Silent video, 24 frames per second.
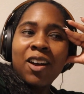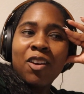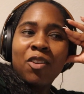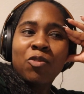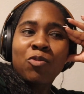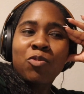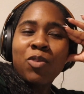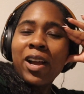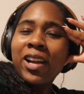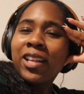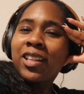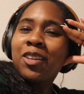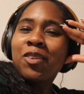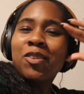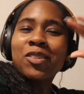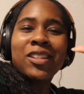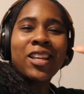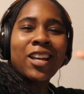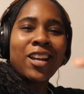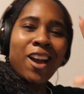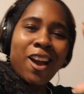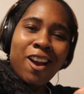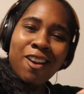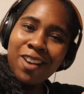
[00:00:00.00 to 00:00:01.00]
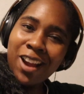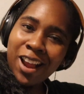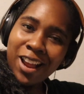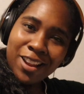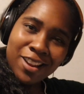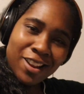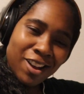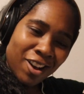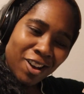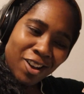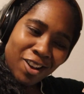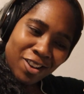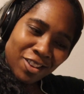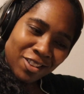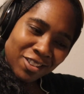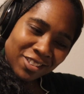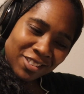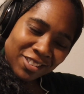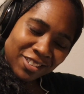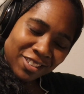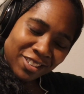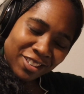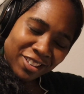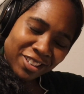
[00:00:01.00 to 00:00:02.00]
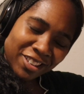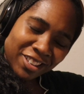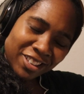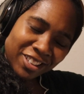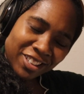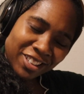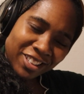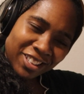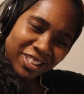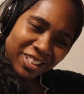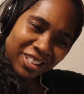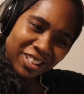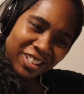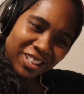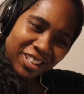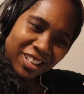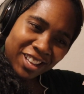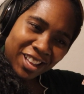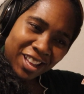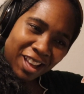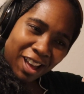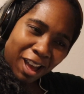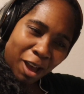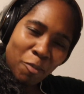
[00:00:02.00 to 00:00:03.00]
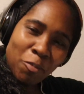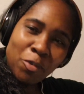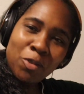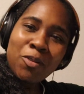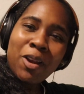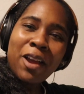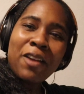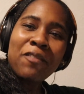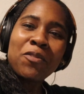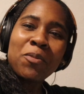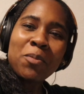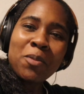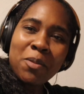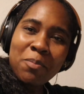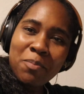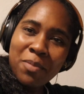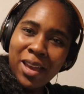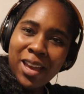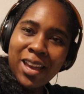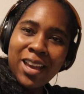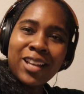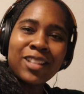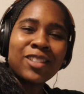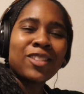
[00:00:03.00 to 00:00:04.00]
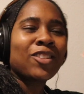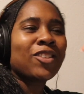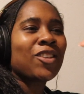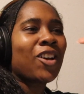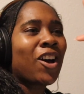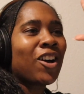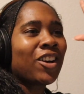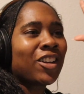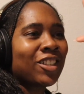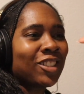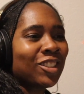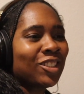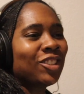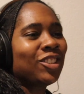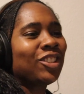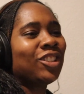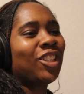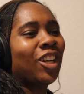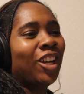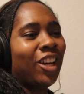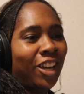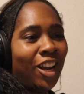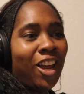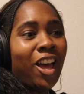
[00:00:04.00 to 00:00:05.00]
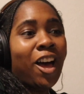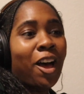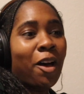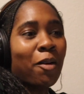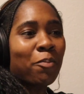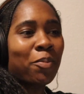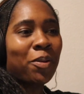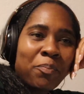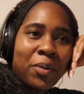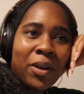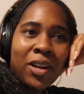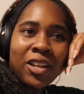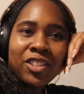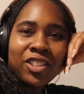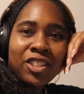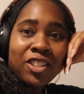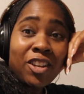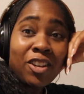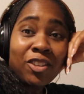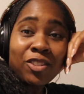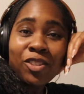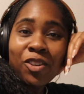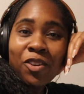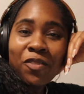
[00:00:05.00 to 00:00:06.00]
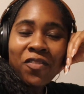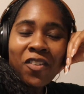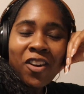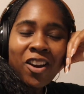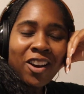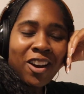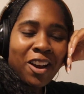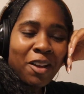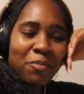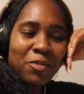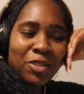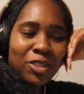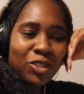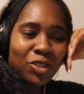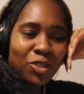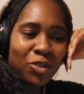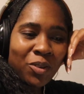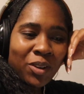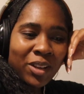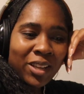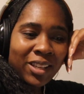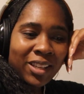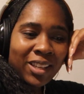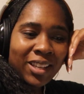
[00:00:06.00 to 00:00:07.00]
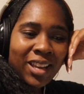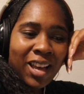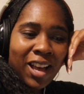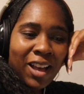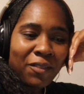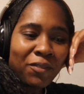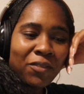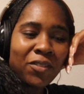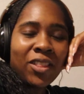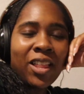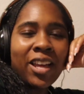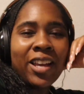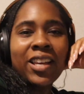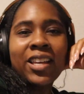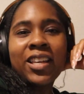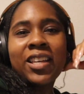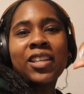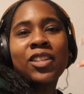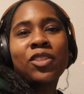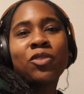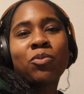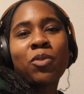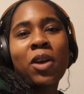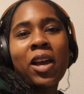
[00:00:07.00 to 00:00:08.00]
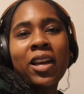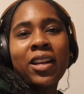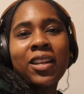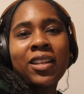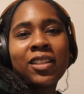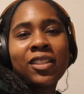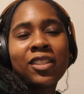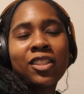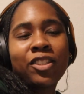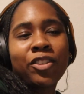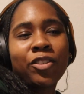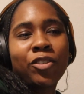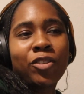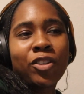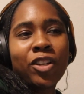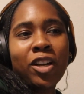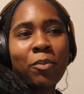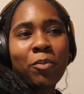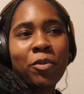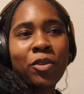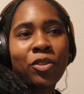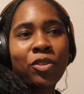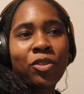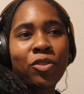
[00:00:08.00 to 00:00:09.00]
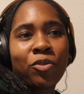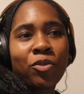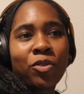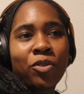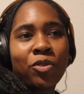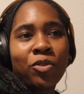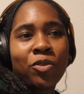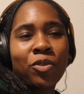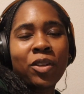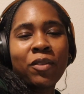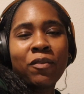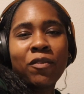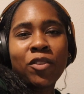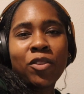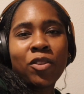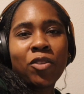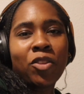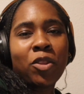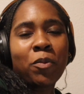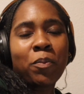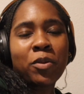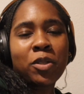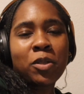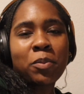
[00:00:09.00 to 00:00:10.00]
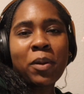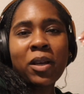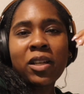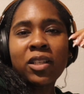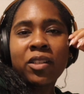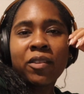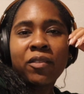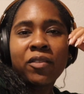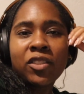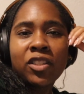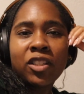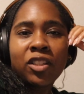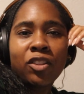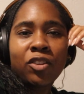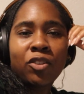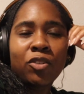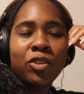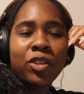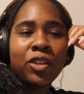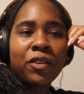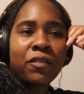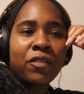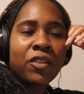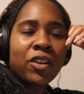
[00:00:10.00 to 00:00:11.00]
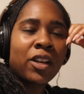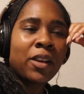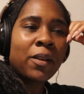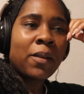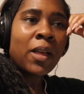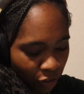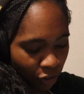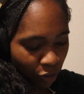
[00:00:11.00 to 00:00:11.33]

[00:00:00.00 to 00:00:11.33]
Riley was like, all right, y'all, I'm gonna write from a man so y'all can shut up. But you know, so far I'm enjoying it. I feel like his writing's still coming through, even though the perspective is a little different.